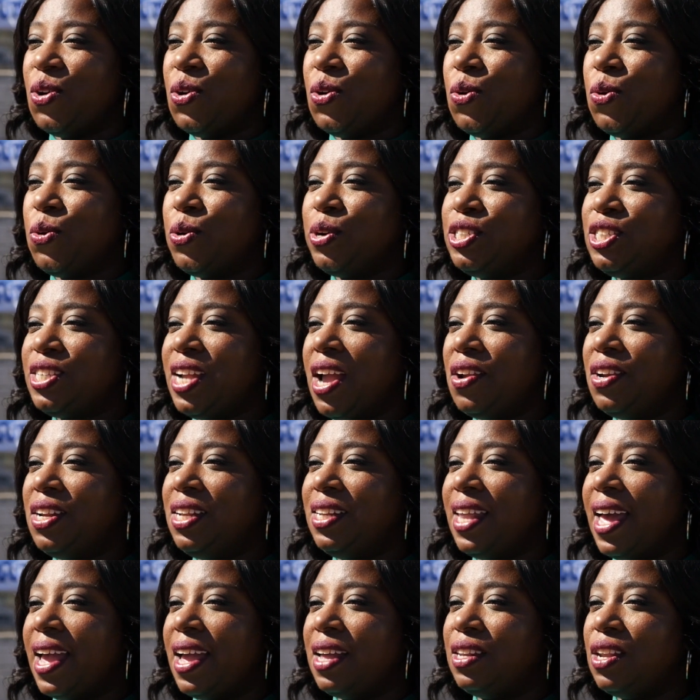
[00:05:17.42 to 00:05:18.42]
Orange County
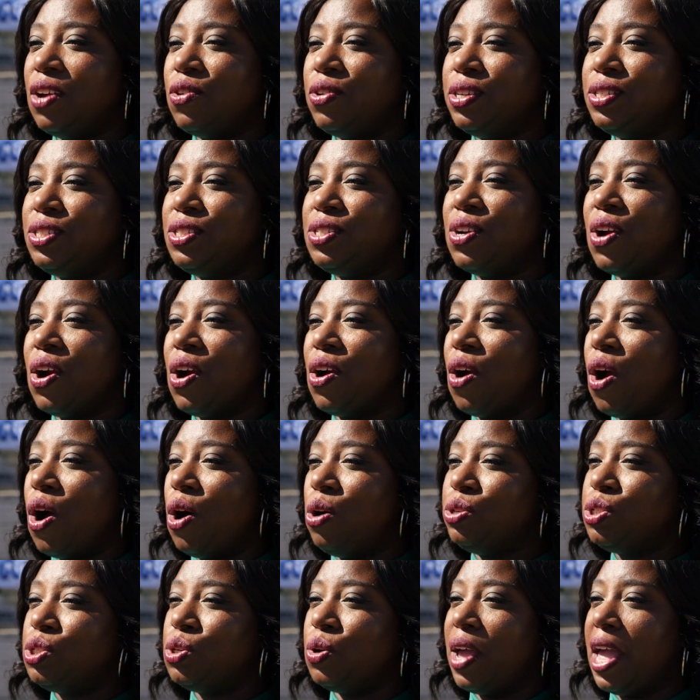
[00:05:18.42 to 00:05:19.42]
landlords are
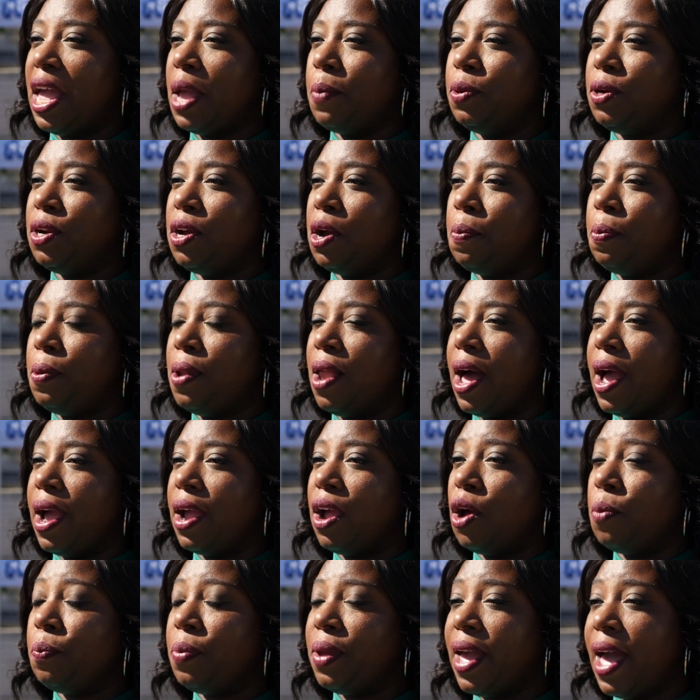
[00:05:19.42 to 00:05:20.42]
also able to apply
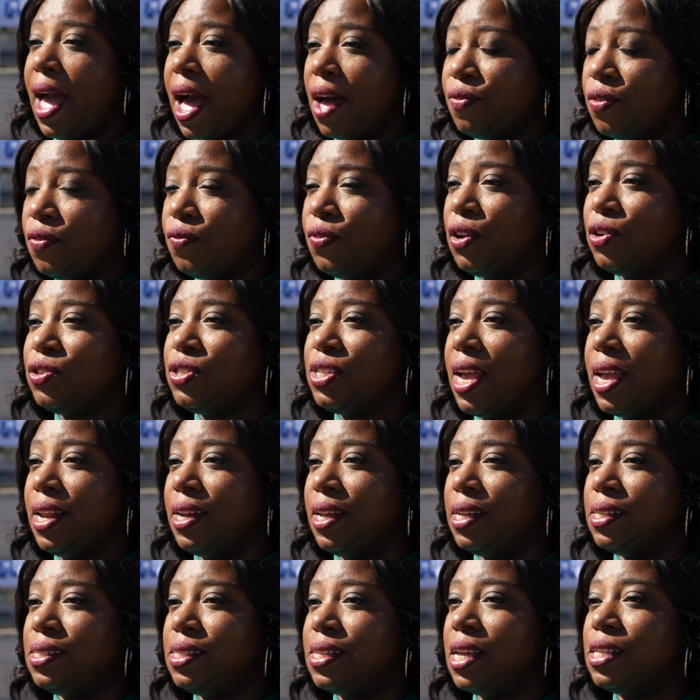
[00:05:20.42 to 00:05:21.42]
on behalf of their
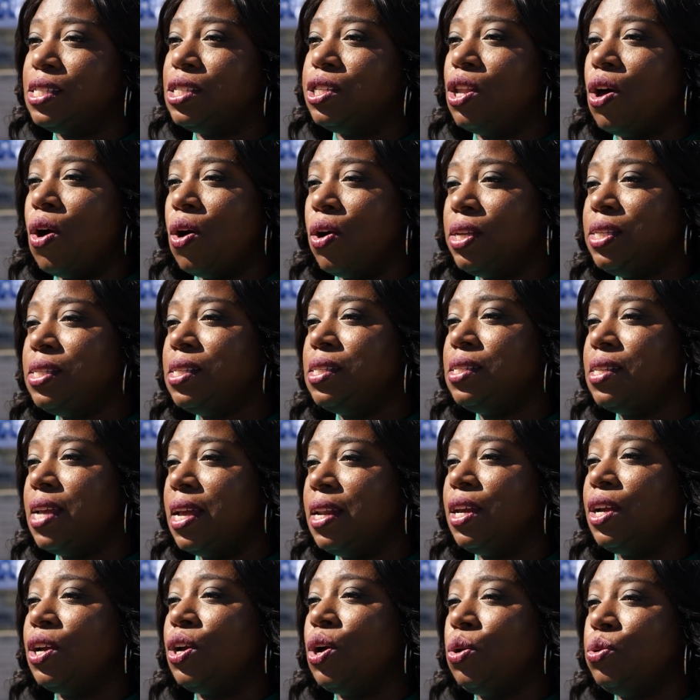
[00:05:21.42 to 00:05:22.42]
tenants as long as the
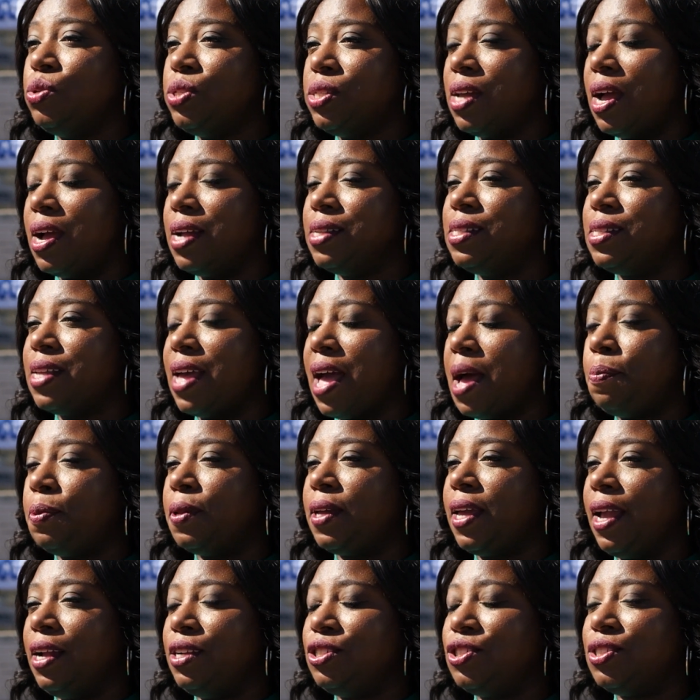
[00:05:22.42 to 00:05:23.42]
tenant co-signs the
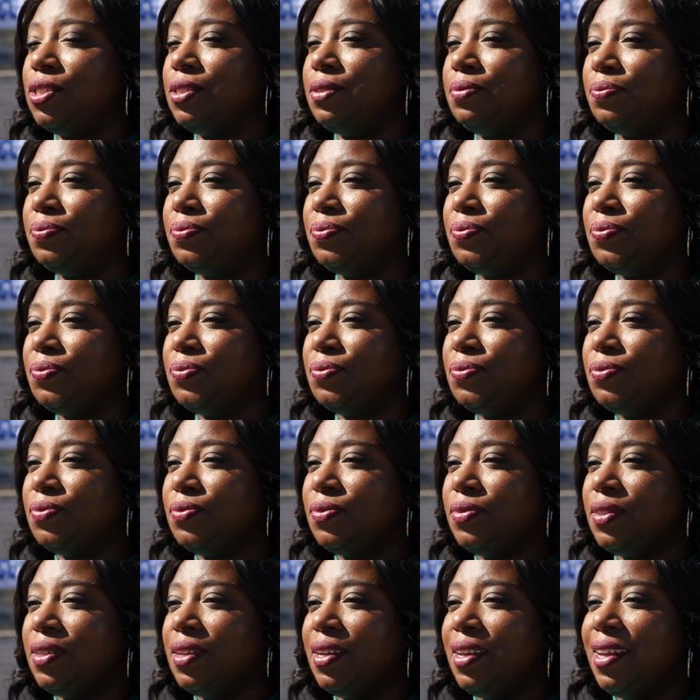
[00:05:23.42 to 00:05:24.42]
application.
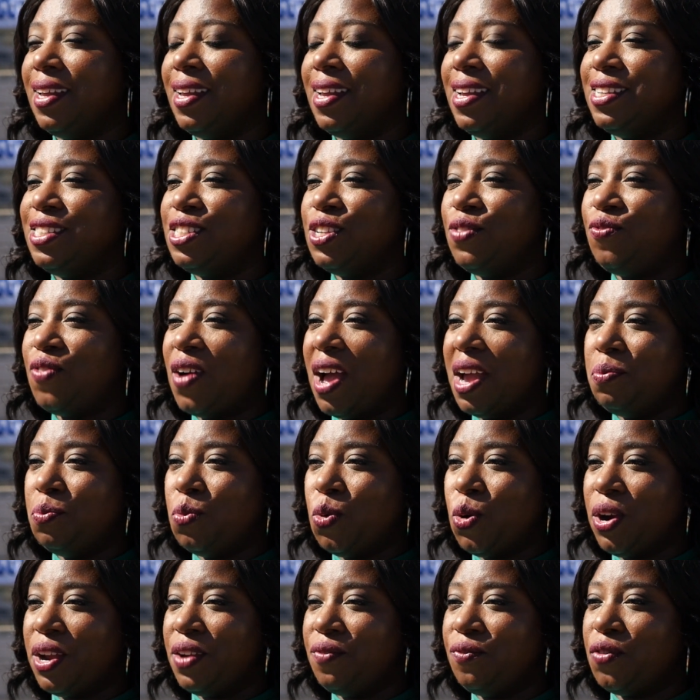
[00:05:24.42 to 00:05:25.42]
To find
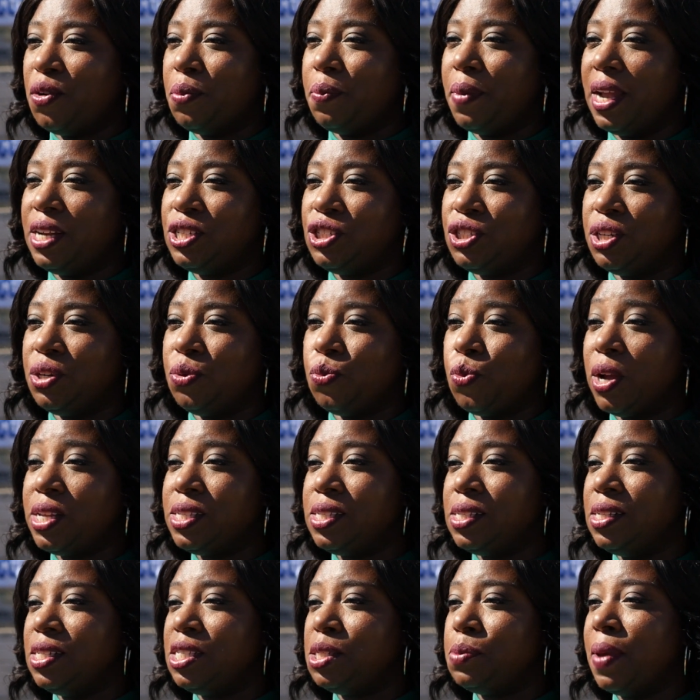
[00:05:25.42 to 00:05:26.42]
more information,
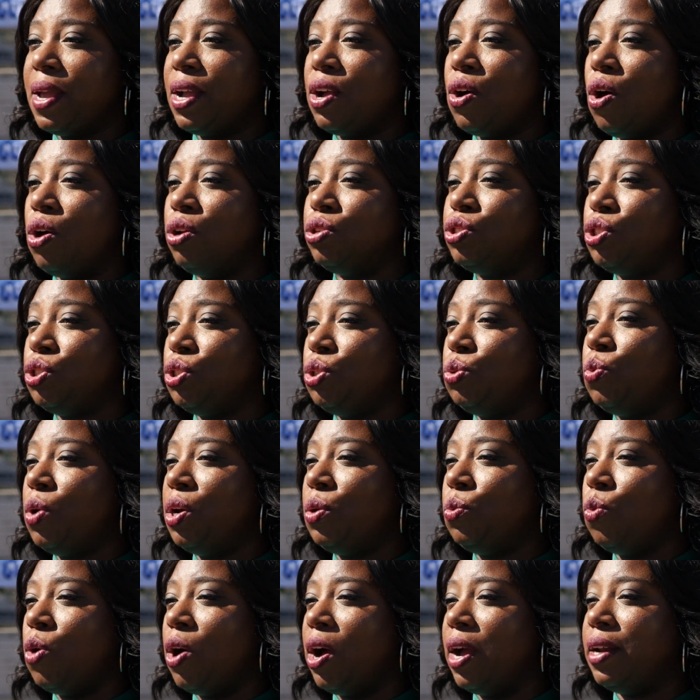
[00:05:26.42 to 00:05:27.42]
residents may call
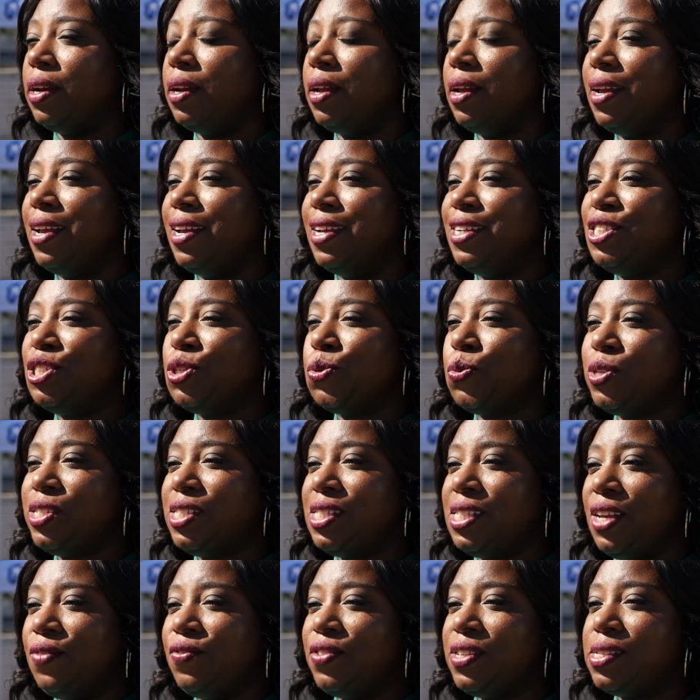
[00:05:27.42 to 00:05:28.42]
211 to
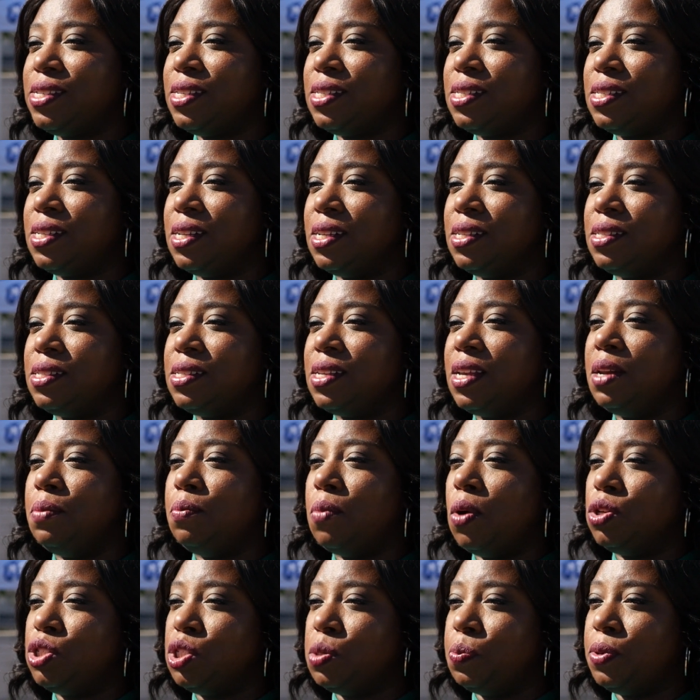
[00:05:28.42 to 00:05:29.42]
receive assistance in
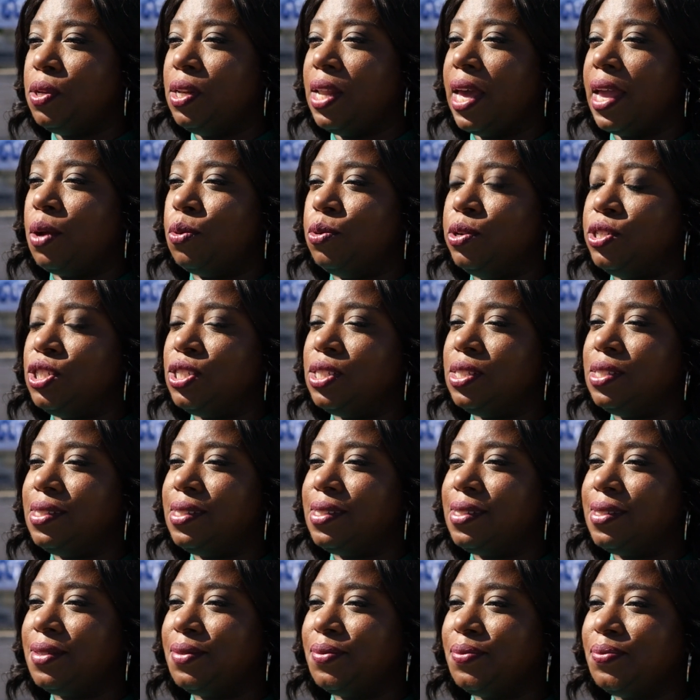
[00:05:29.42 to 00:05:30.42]
multiple
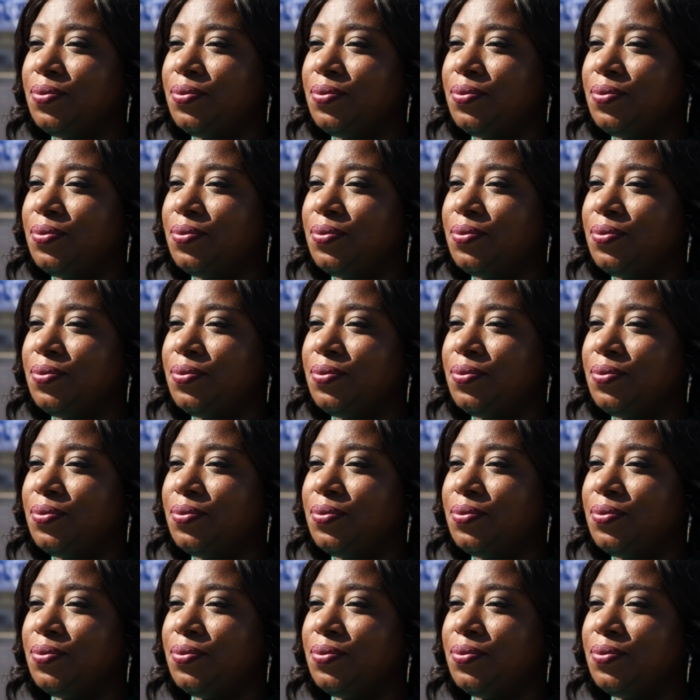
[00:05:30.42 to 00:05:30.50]
languages.